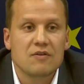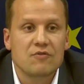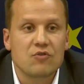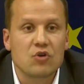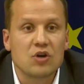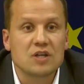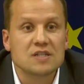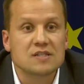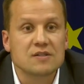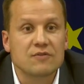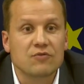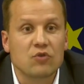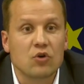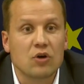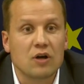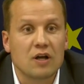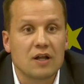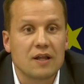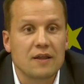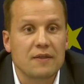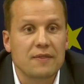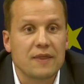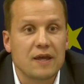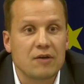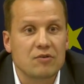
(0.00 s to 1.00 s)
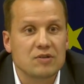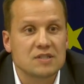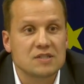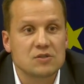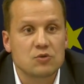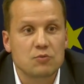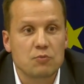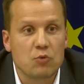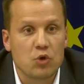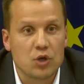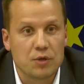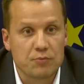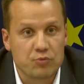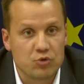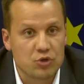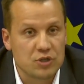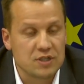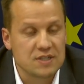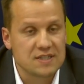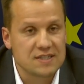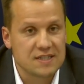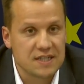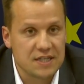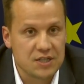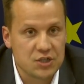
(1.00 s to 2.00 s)
First of all, there is no
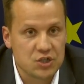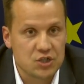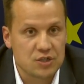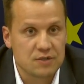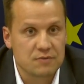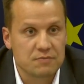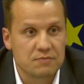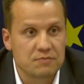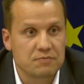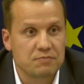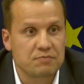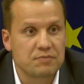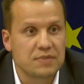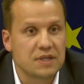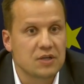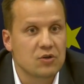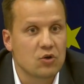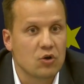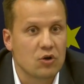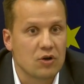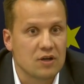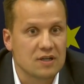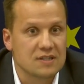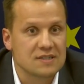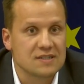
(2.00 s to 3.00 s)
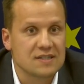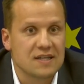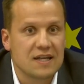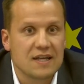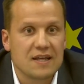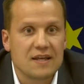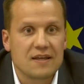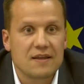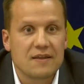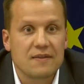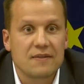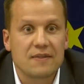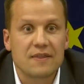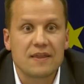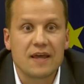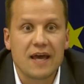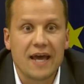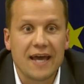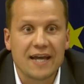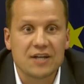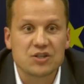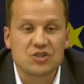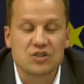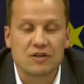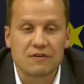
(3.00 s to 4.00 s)
monopolization because
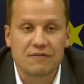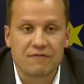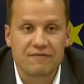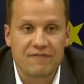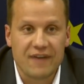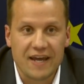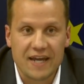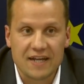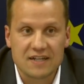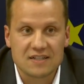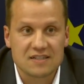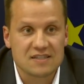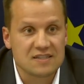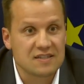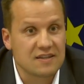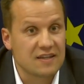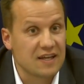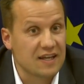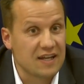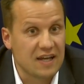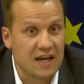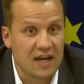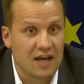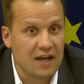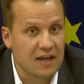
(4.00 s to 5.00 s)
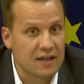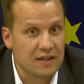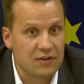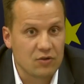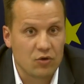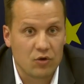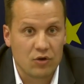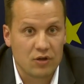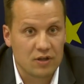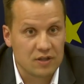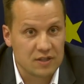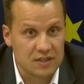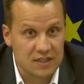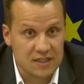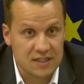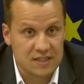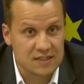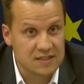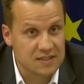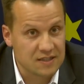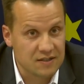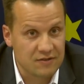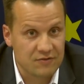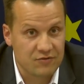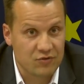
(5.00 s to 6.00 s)
the actual facts that are in all
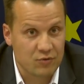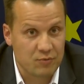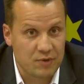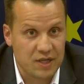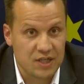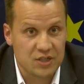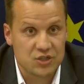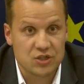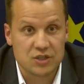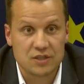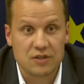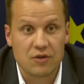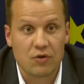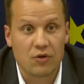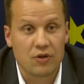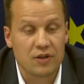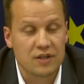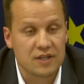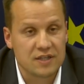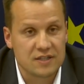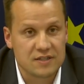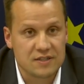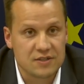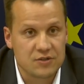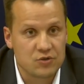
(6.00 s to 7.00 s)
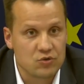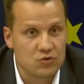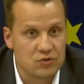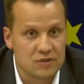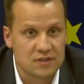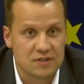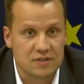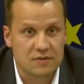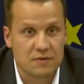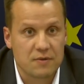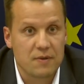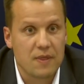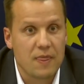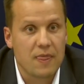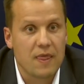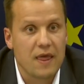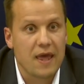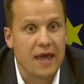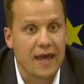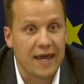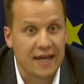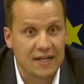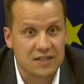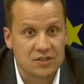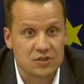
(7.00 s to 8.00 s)
these information, all these news
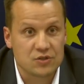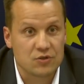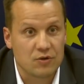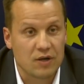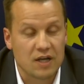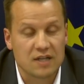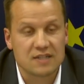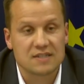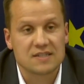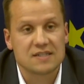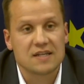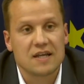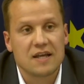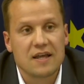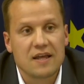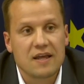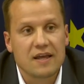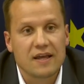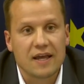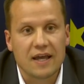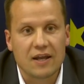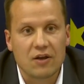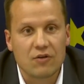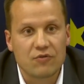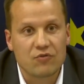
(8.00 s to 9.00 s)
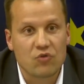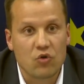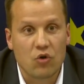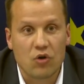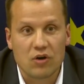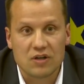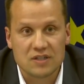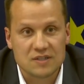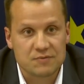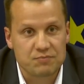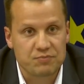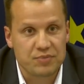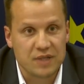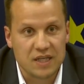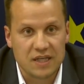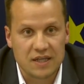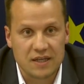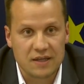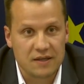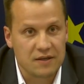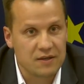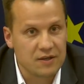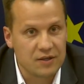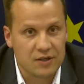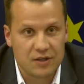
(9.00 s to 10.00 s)
extracts, can of course
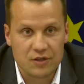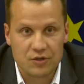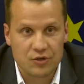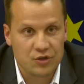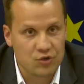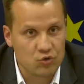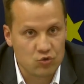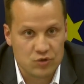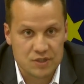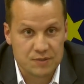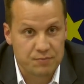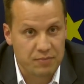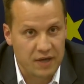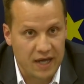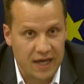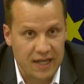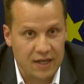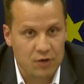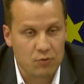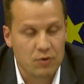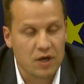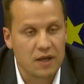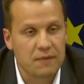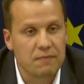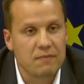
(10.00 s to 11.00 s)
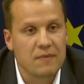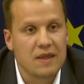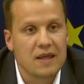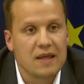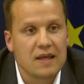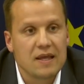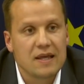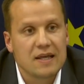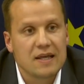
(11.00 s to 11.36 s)
be used by anyone.